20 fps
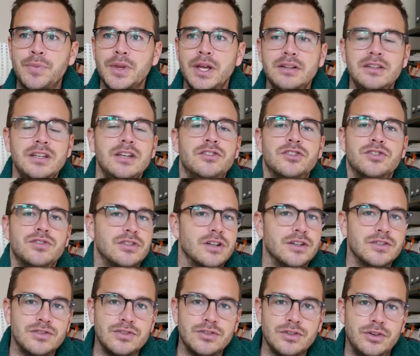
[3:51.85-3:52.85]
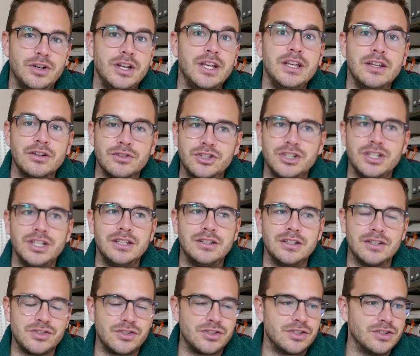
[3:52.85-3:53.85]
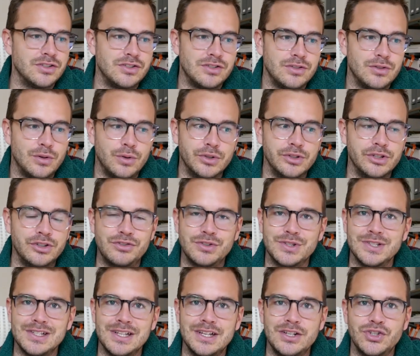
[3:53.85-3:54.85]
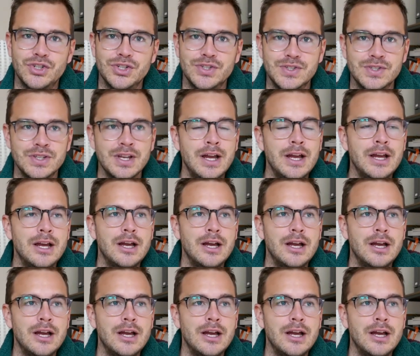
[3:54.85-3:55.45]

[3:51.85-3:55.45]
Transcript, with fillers: and he just does or he or she does just all the translations.